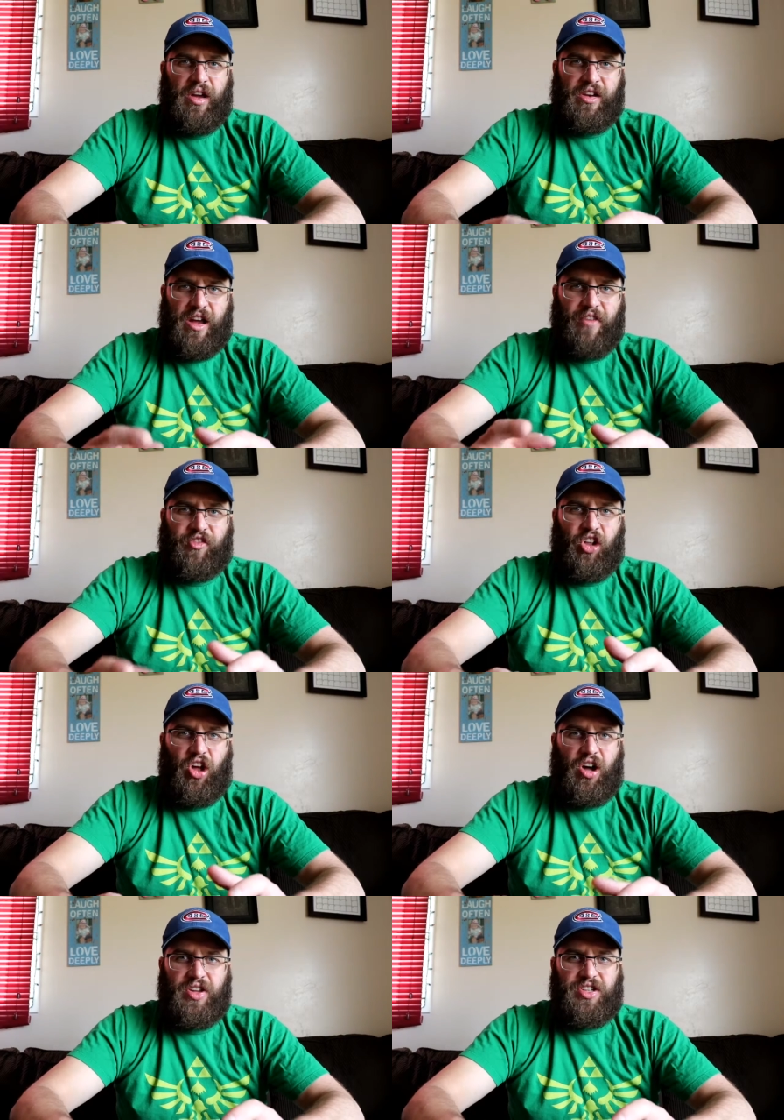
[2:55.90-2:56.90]
and death
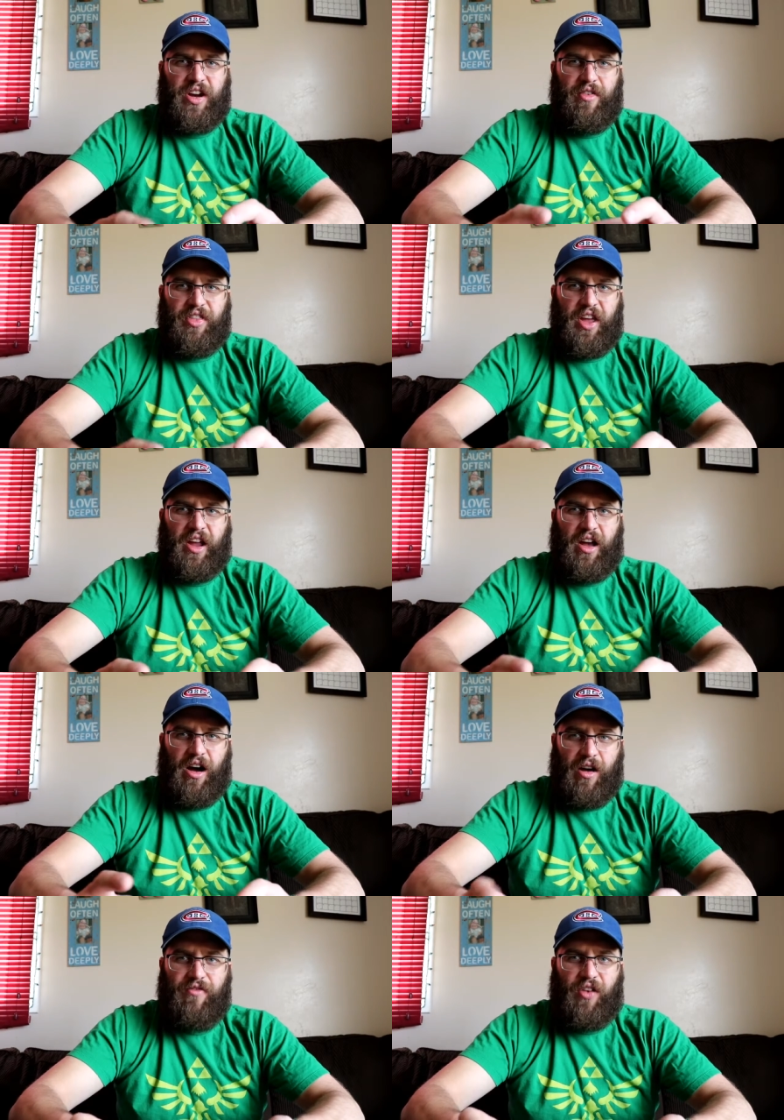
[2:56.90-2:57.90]
claws and everything
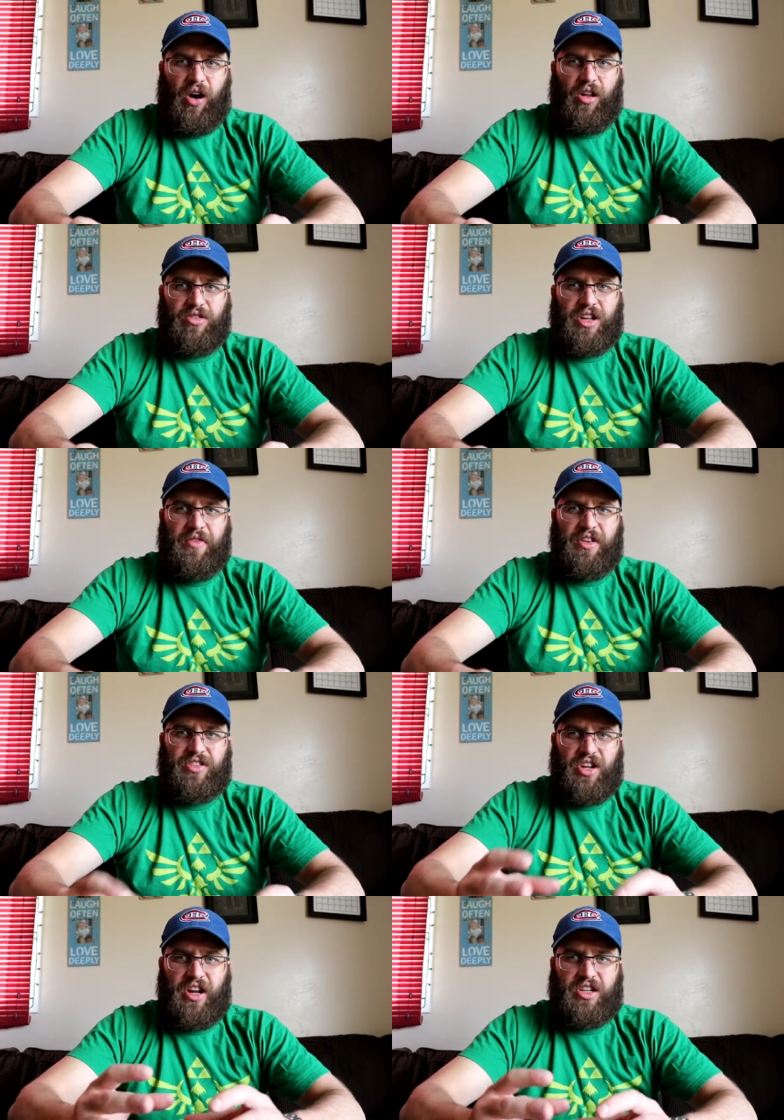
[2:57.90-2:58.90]
of Fallout
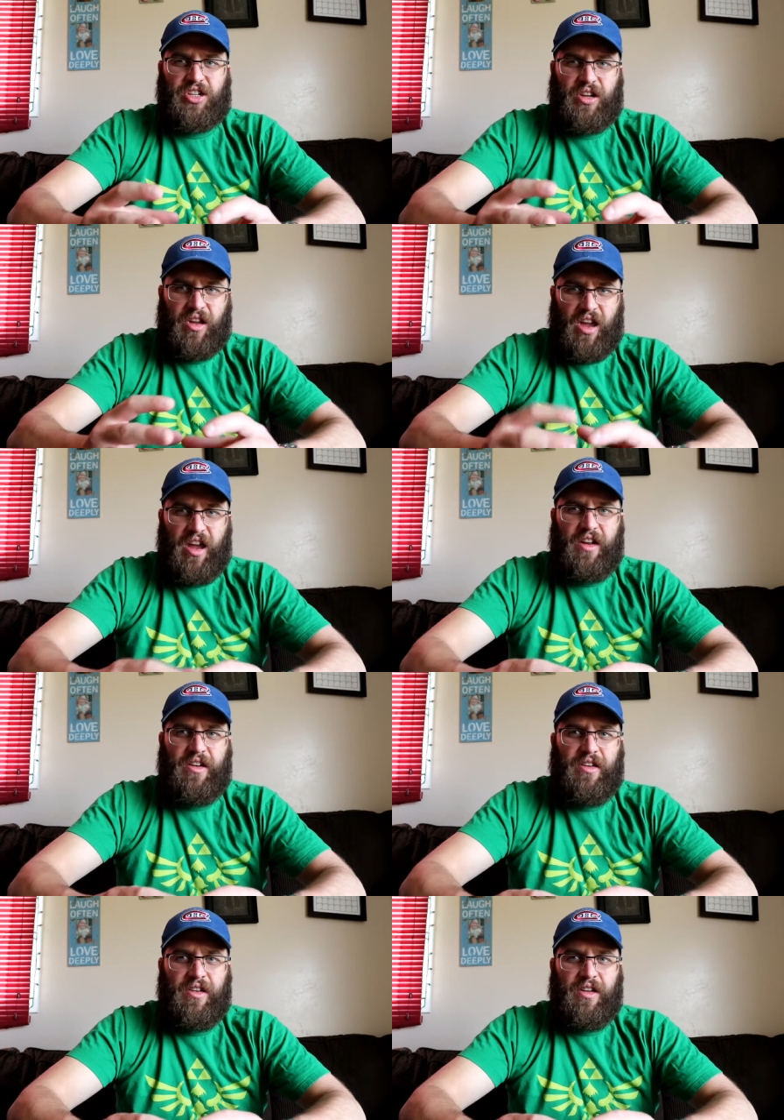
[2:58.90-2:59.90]
76
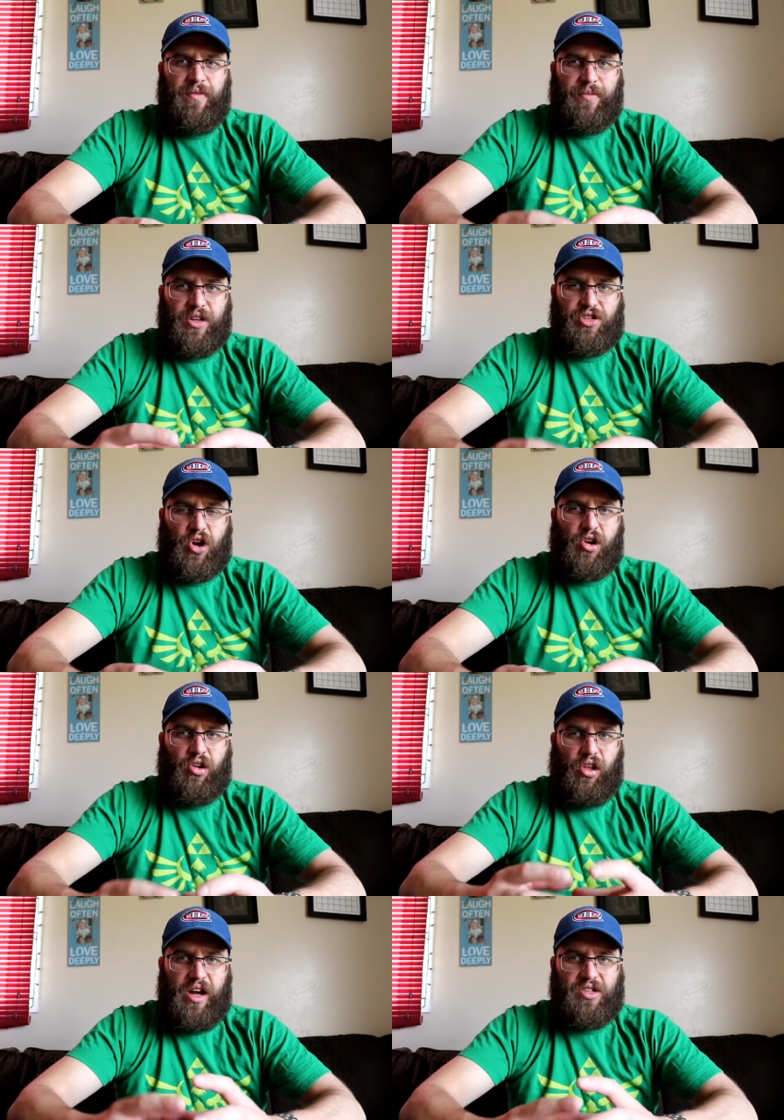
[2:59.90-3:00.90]
in the
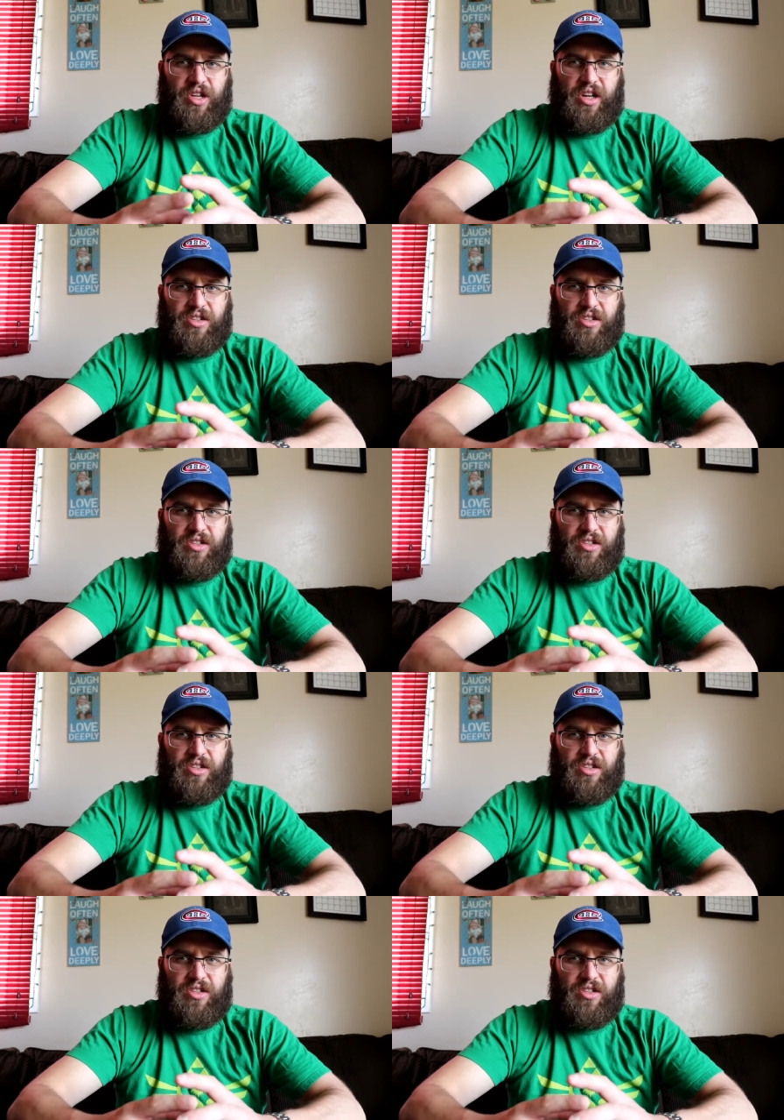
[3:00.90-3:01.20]
circle as it